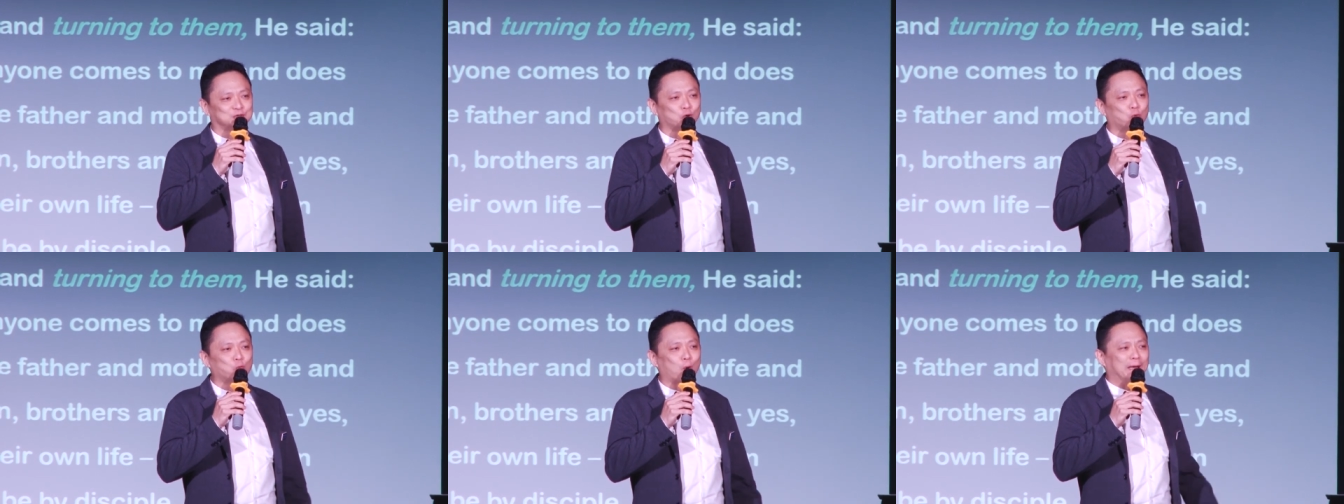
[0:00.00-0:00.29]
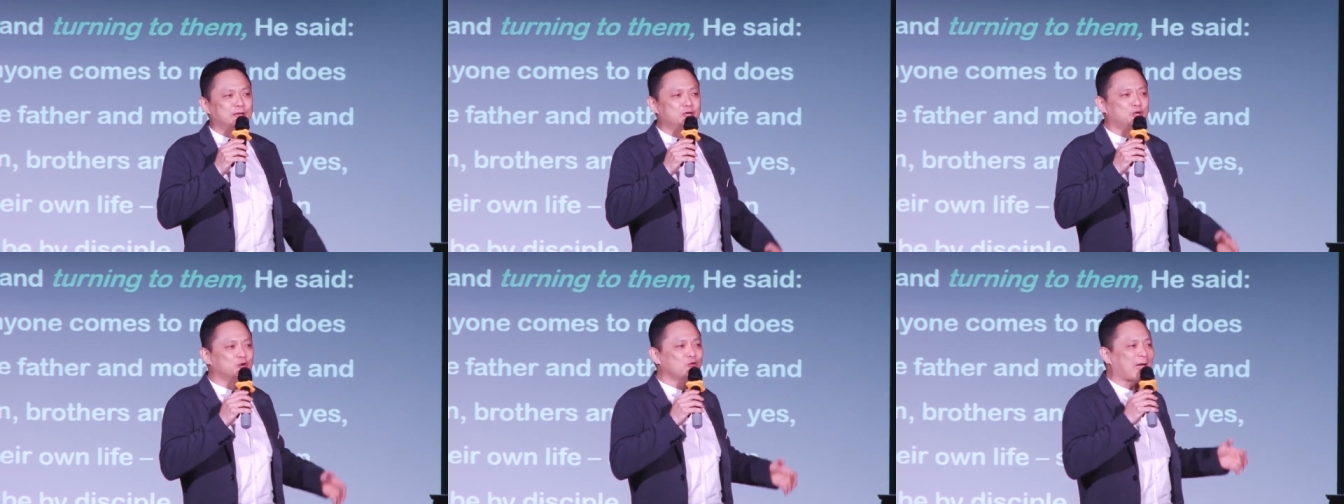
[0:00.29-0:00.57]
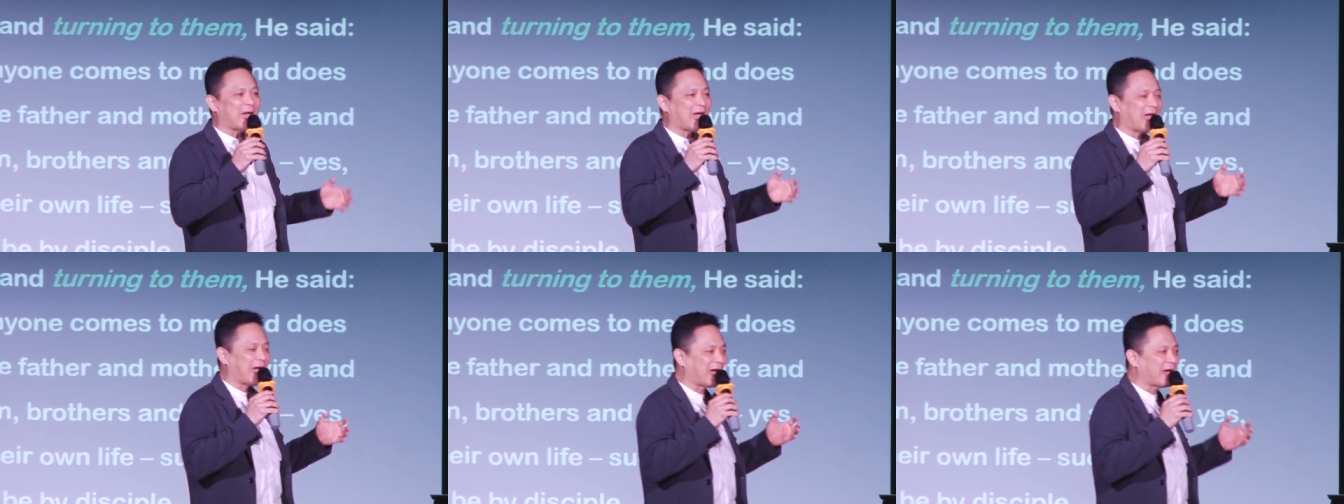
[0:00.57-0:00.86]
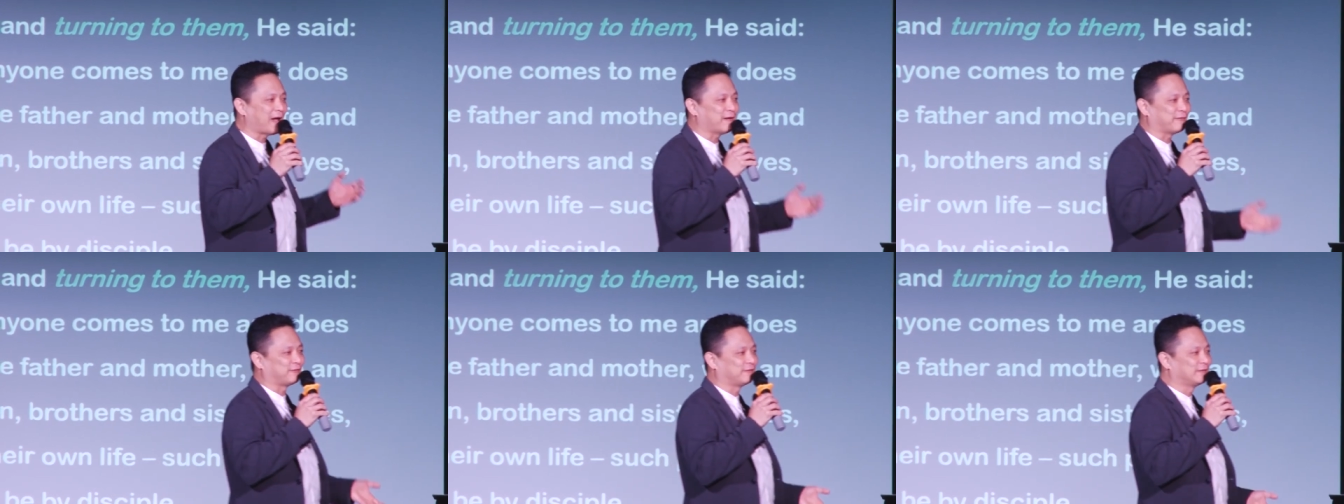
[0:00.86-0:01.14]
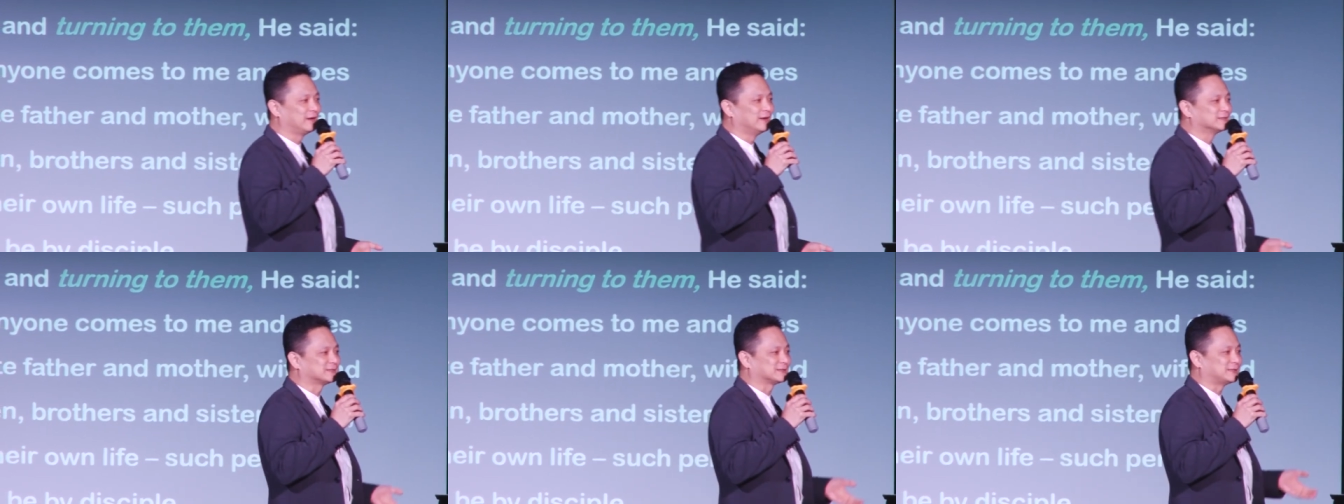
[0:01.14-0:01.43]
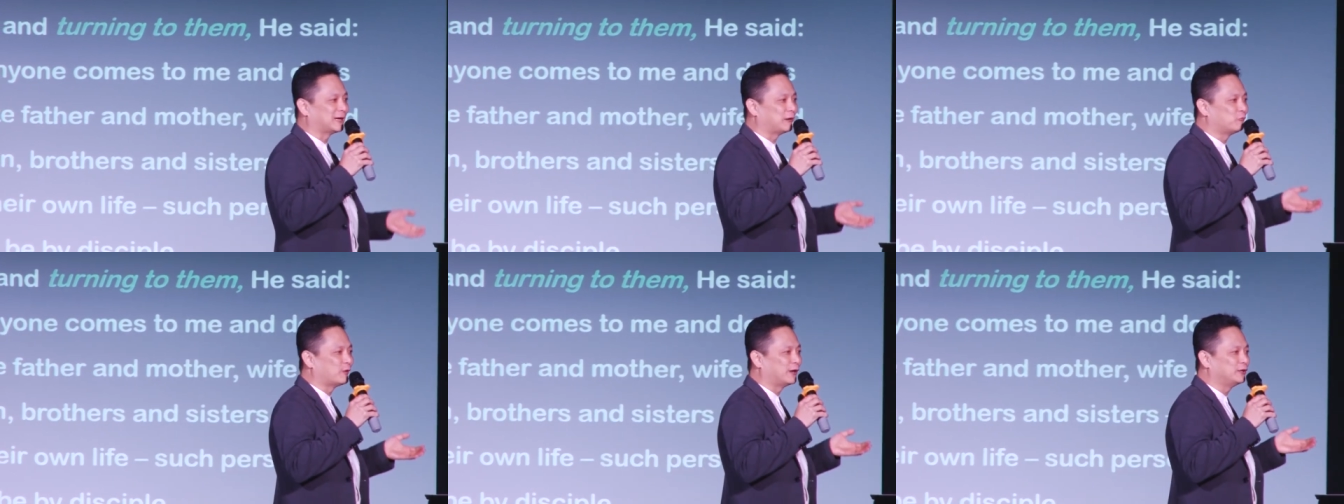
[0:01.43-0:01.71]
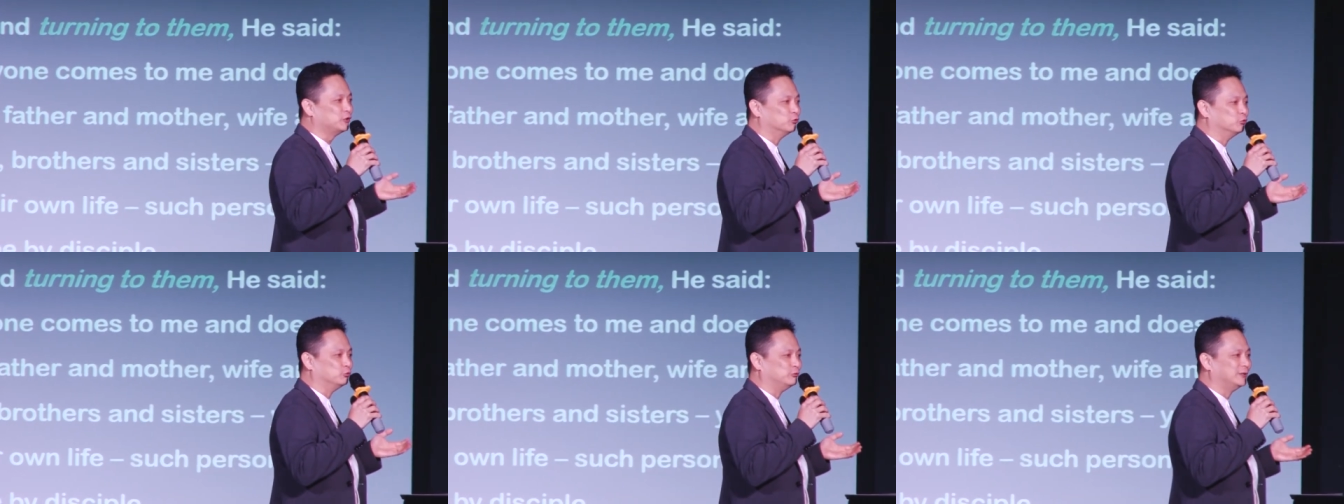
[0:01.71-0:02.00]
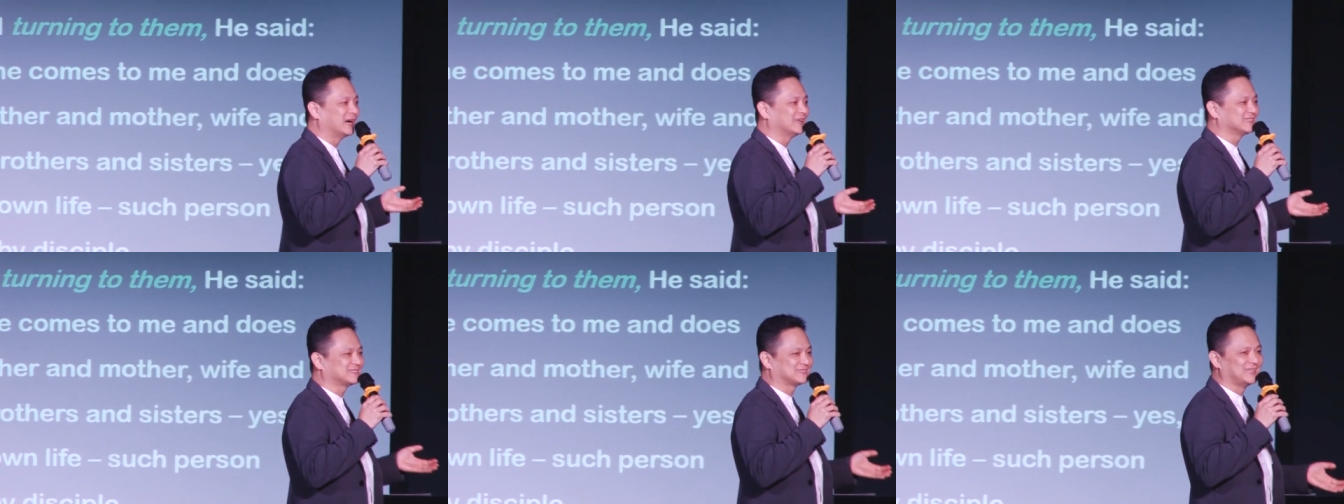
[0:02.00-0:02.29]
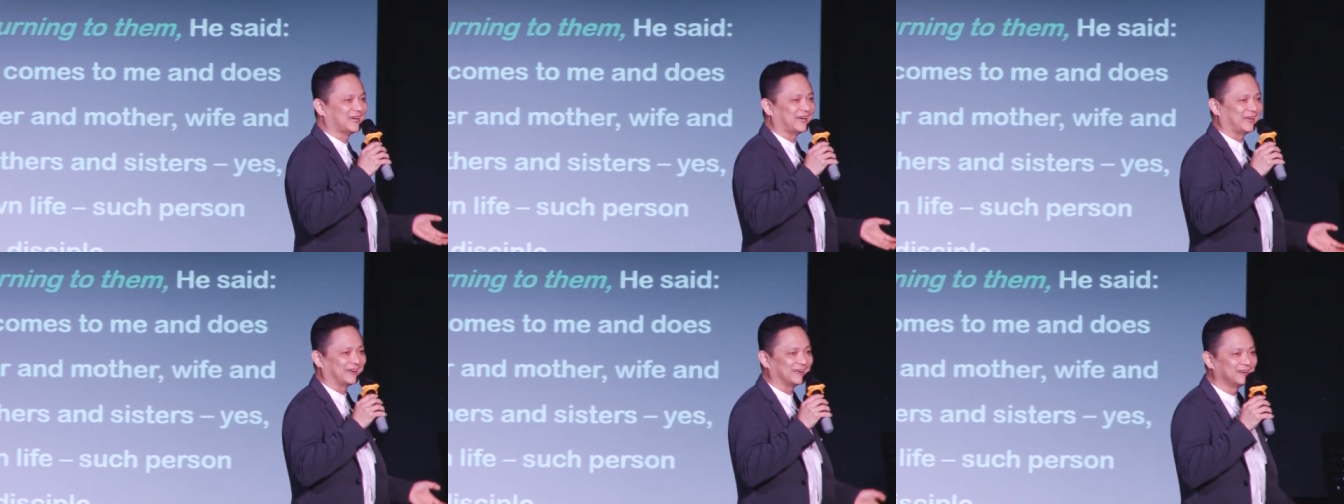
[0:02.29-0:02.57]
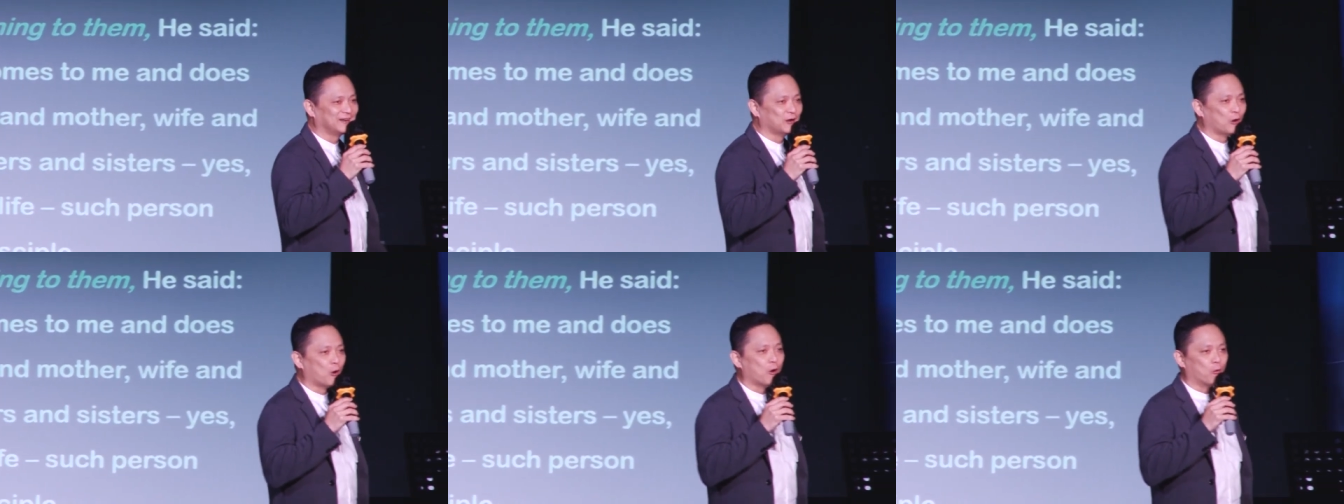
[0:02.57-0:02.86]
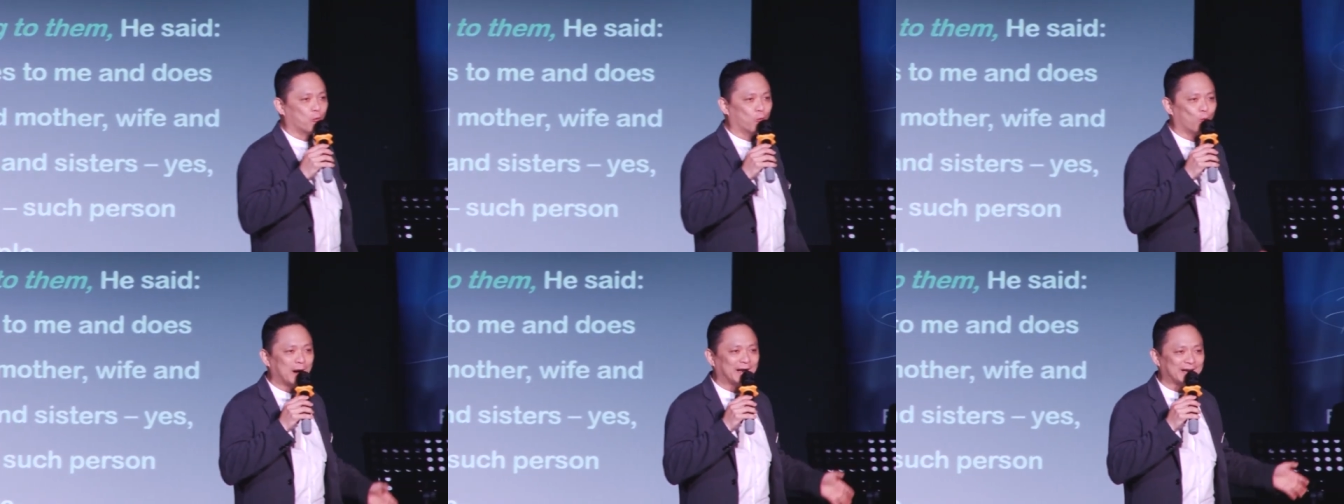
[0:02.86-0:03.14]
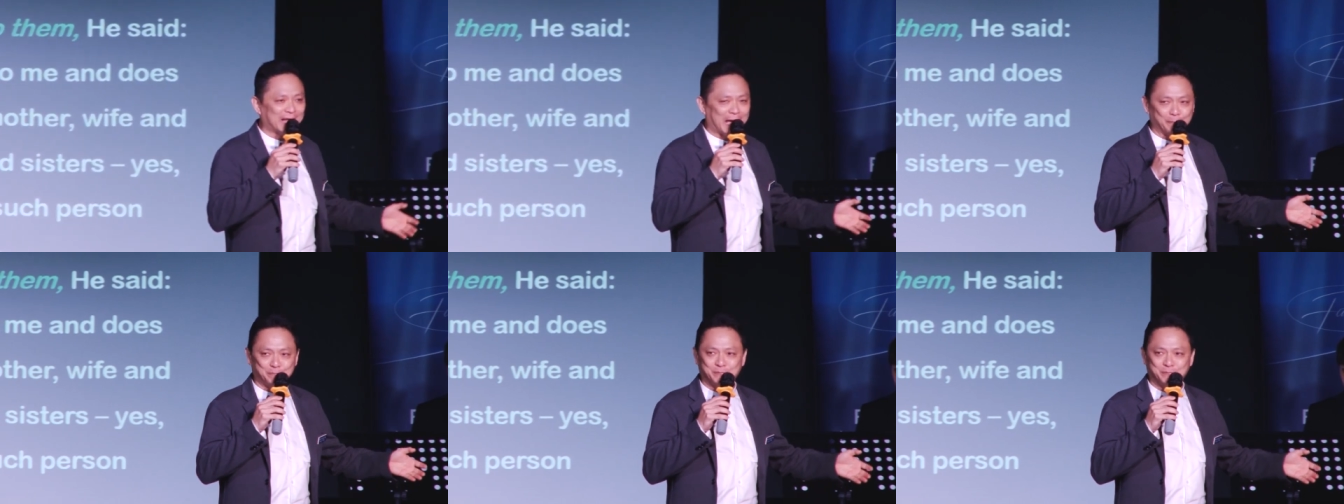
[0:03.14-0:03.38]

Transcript: So when you have someone who does that, what